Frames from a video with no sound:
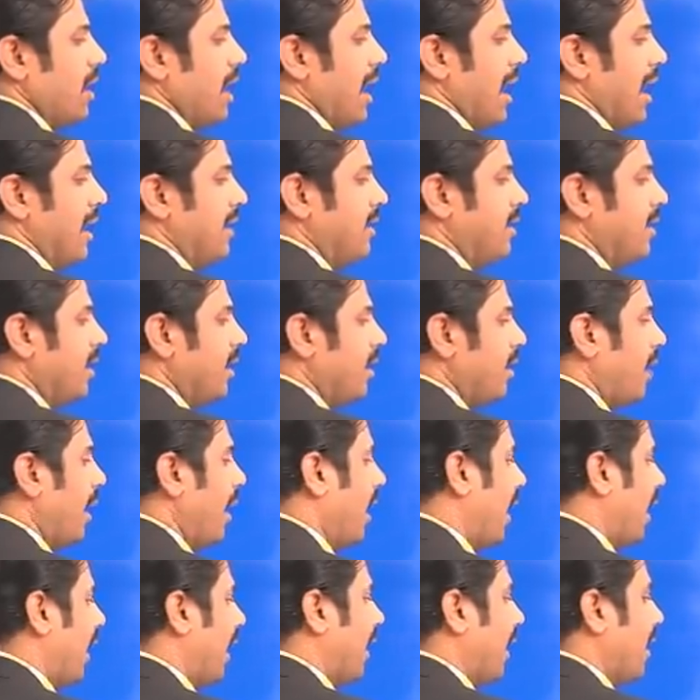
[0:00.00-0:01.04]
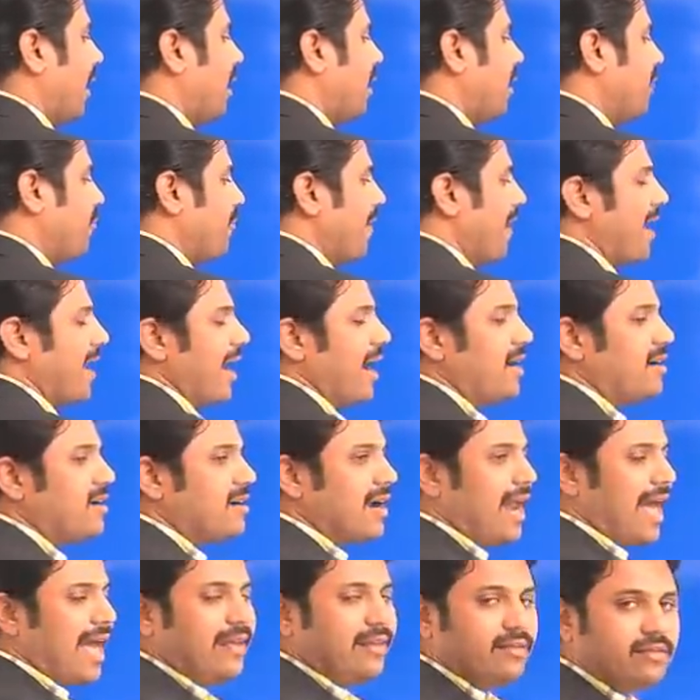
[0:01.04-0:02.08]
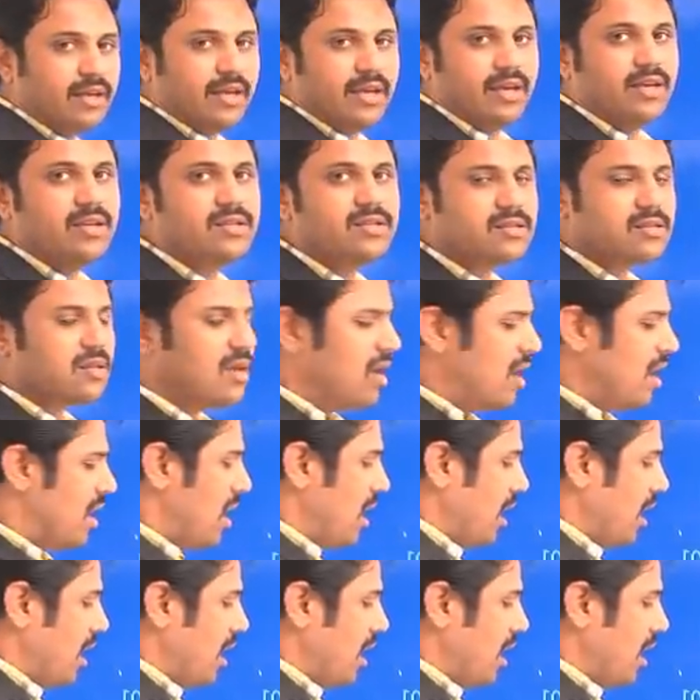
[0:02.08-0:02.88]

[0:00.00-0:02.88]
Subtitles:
Enter A. If I write like this,